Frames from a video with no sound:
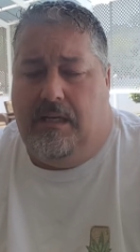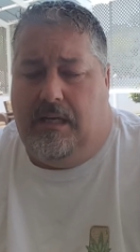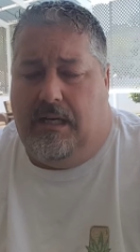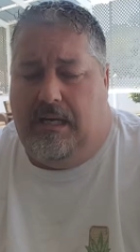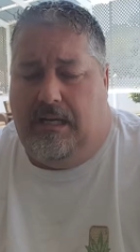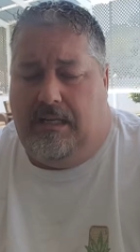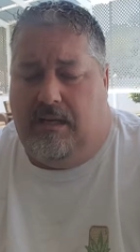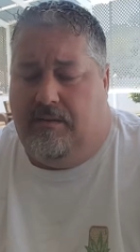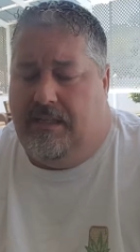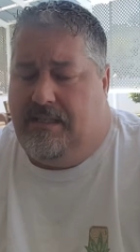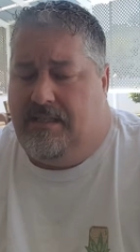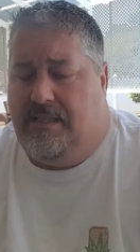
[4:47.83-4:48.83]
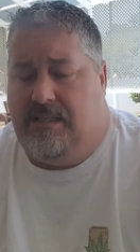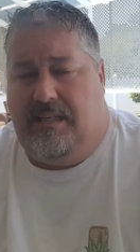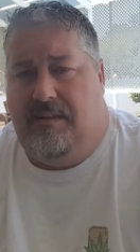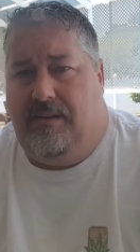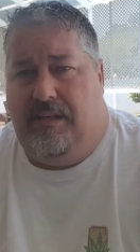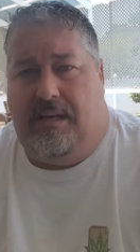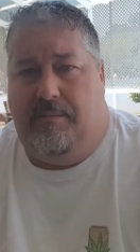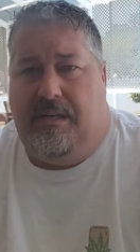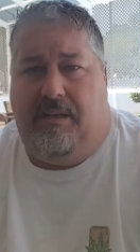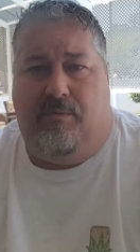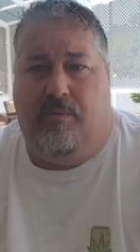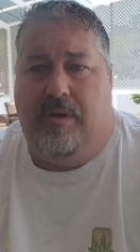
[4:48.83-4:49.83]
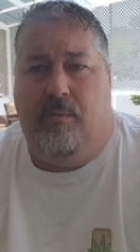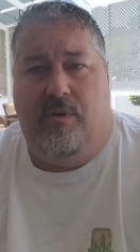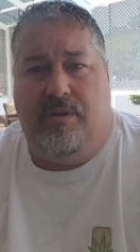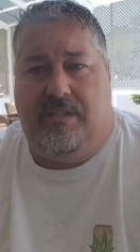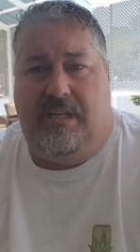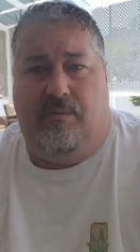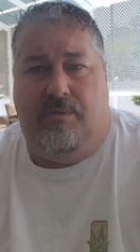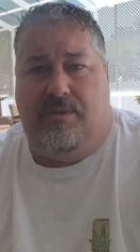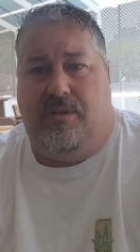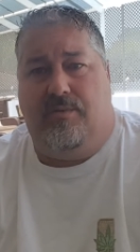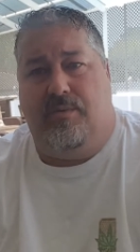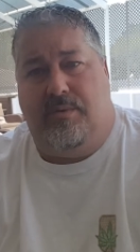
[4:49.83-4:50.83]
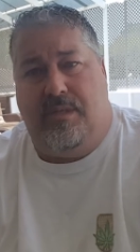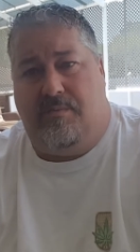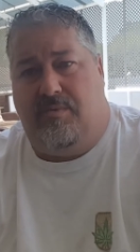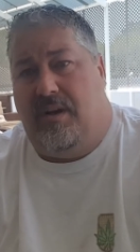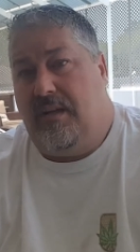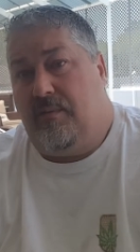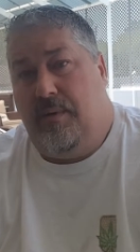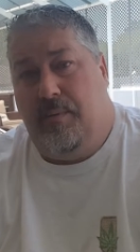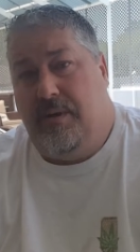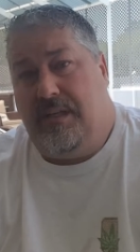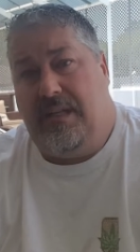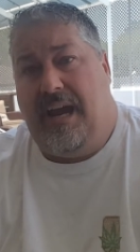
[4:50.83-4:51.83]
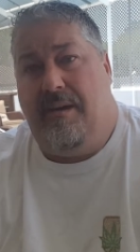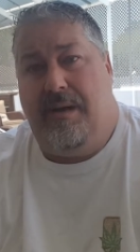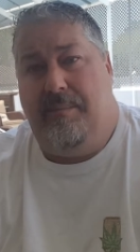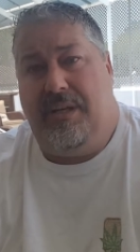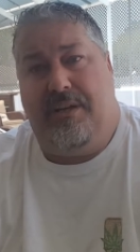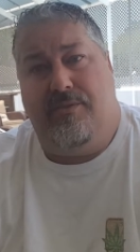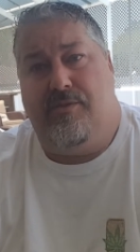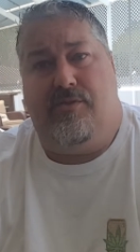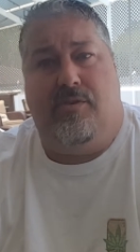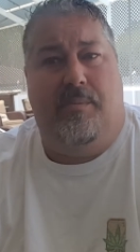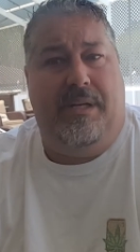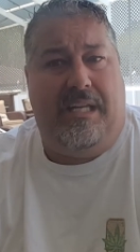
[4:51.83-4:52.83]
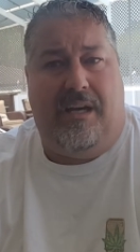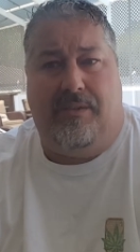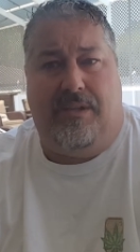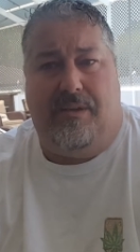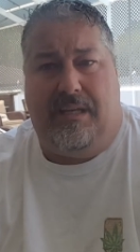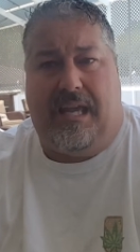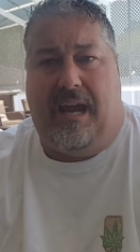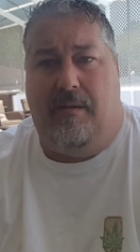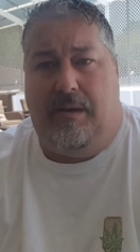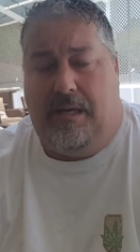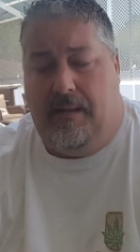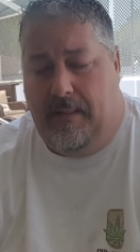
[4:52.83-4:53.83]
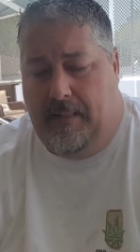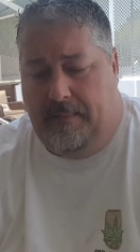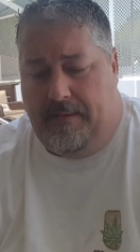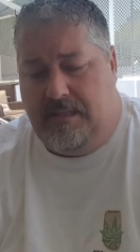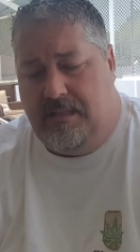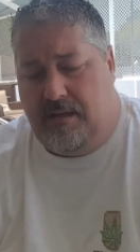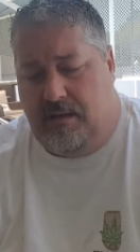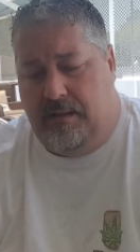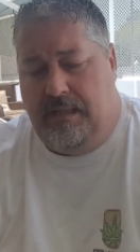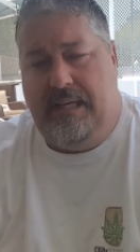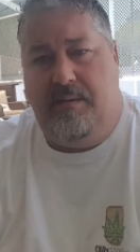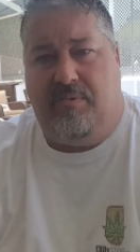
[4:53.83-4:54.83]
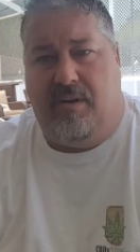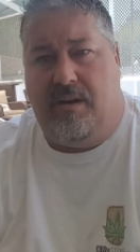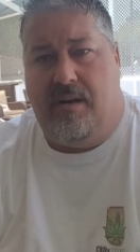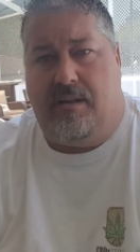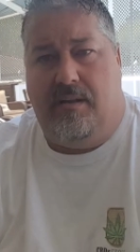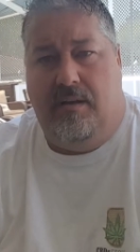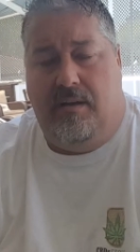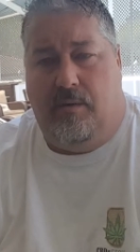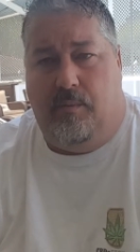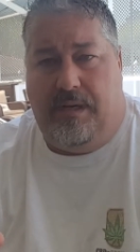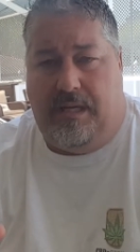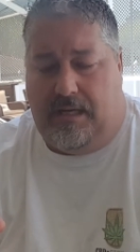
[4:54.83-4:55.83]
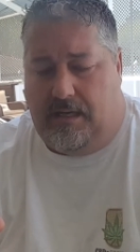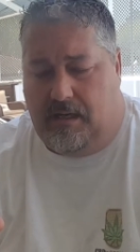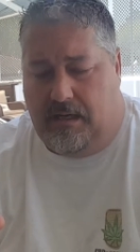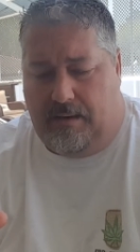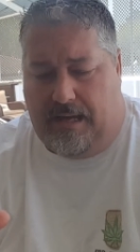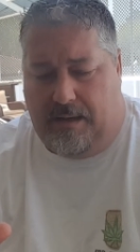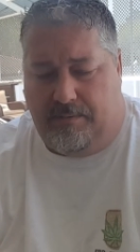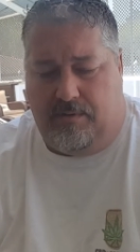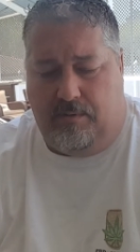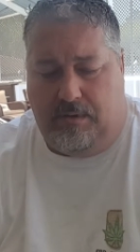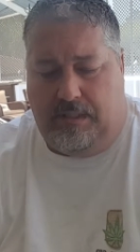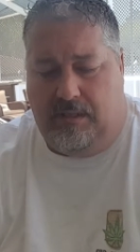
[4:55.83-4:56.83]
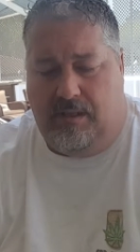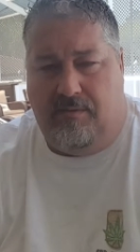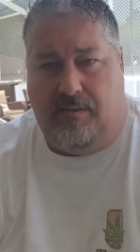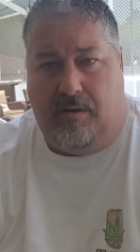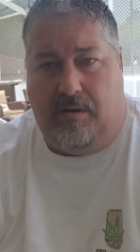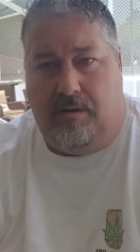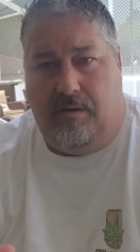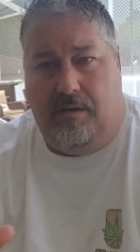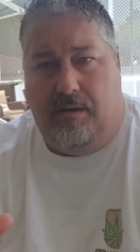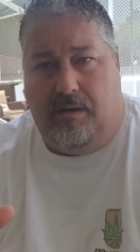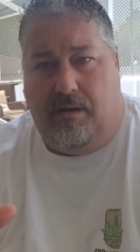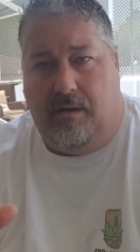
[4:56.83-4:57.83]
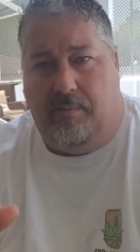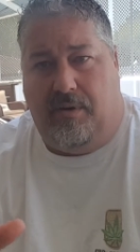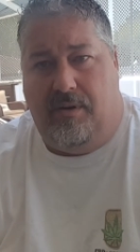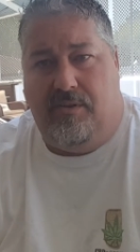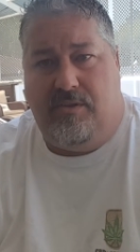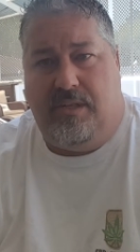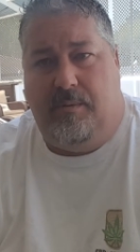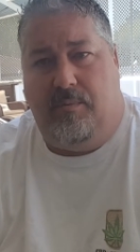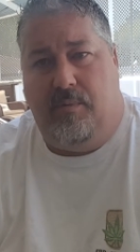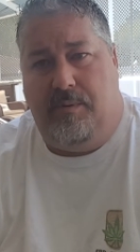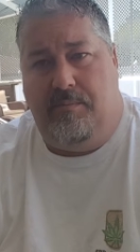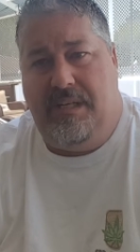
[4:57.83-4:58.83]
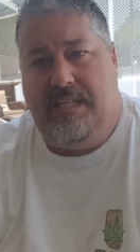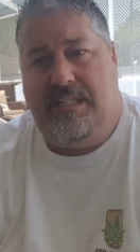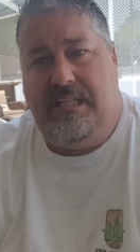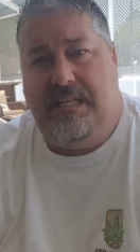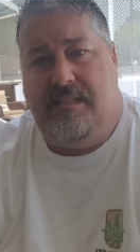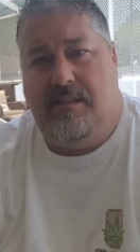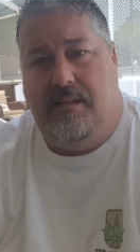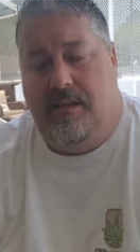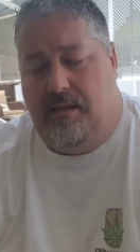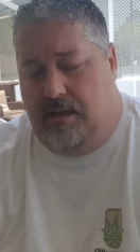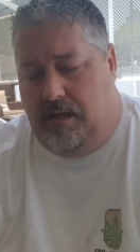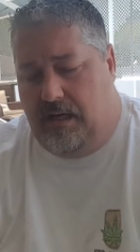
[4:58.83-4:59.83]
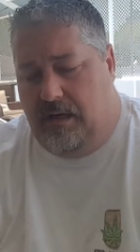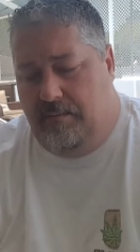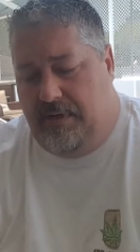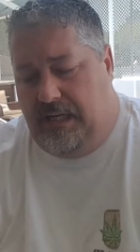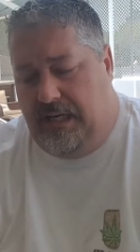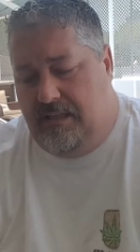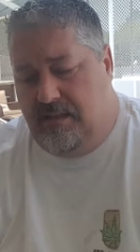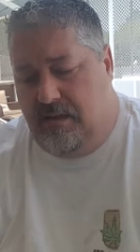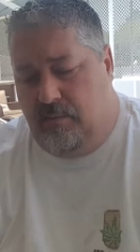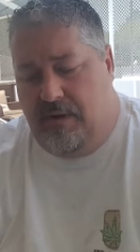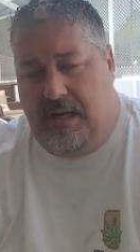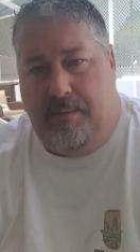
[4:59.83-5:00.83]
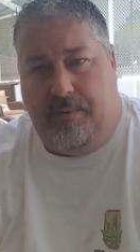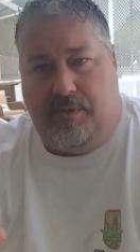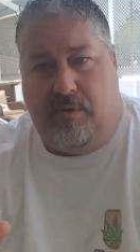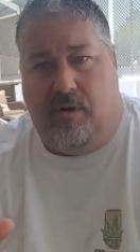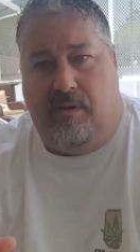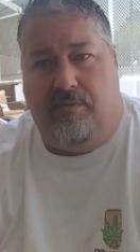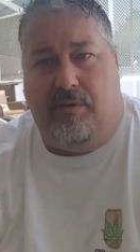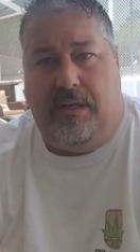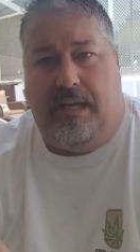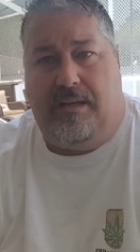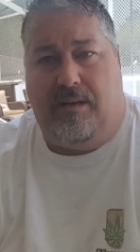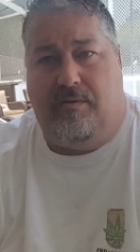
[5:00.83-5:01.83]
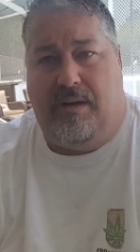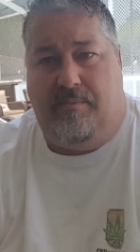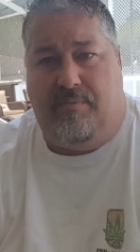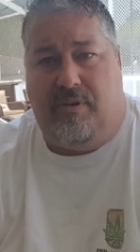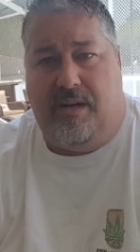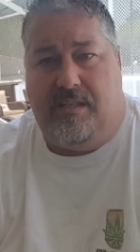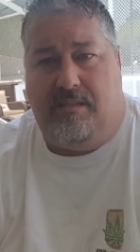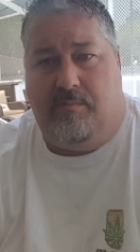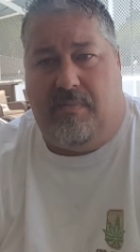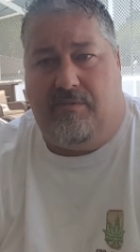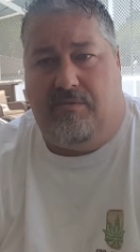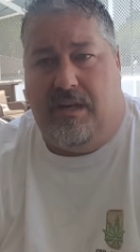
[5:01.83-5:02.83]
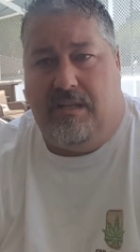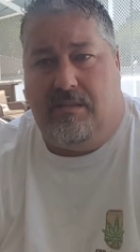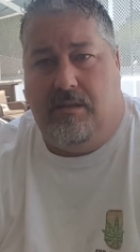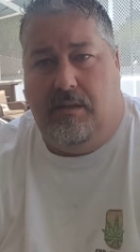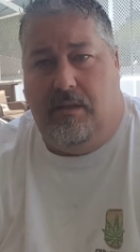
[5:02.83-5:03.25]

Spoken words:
now let's just give you, I mean, if we weren't seeing results with this product, we wouldn't carry it because there's so many out there to carry. This is our lead product. We absolutely love our partnership with Bee's Knees. and we're able to offer it at a great price, my friends.